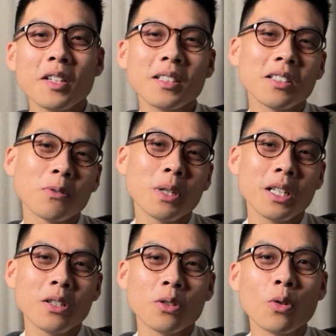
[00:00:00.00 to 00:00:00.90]
You can think that the
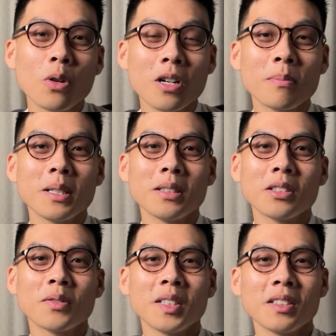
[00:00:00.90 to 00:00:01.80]
way your company
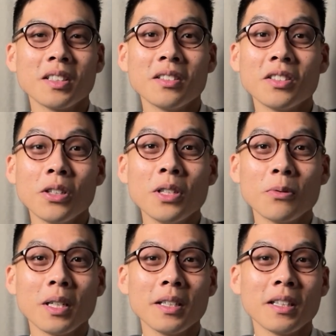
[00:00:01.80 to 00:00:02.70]
does things is the
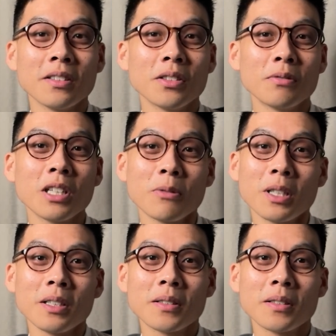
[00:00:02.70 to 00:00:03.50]
only way and the right